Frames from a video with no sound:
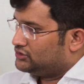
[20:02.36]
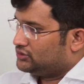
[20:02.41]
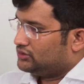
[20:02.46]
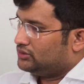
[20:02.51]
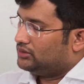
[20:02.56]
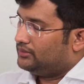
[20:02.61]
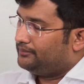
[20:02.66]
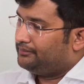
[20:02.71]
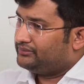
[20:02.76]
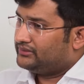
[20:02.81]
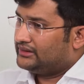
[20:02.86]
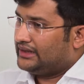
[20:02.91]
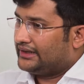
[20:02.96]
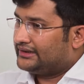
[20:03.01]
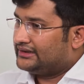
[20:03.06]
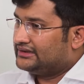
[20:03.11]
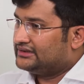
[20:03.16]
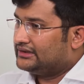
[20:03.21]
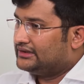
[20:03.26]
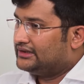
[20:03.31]
So
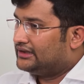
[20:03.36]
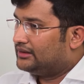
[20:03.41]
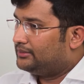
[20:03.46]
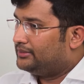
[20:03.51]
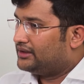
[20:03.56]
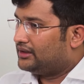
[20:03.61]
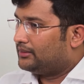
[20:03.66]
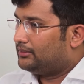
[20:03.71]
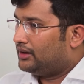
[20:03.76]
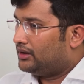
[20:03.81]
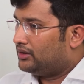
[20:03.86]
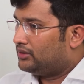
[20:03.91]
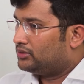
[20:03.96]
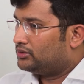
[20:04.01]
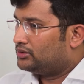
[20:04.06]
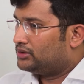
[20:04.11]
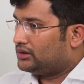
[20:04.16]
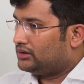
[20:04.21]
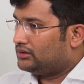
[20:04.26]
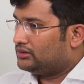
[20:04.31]
that is a little bit
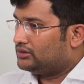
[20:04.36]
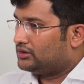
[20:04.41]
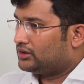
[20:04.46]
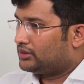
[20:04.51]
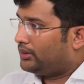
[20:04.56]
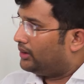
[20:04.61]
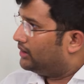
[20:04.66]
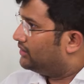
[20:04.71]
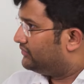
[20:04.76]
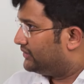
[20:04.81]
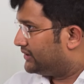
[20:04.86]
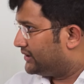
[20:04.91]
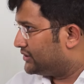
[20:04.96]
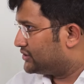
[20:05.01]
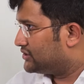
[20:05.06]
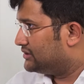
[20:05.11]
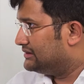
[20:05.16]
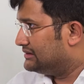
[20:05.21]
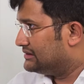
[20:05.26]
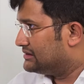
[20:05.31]
about the
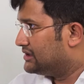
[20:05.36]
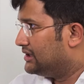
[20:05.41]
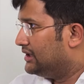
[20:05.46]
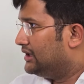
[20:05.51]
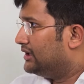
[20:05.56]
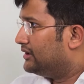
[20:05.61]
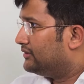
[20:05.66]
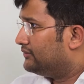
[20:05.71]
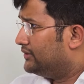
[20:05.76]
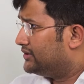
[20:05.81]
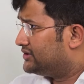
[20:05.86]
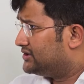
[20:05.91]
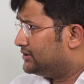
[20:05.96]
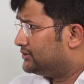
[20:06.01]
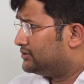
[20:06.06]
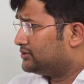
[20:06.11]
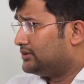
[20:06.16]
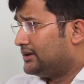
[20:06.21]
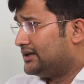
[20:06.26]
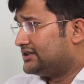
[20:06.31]
qualifications which they do.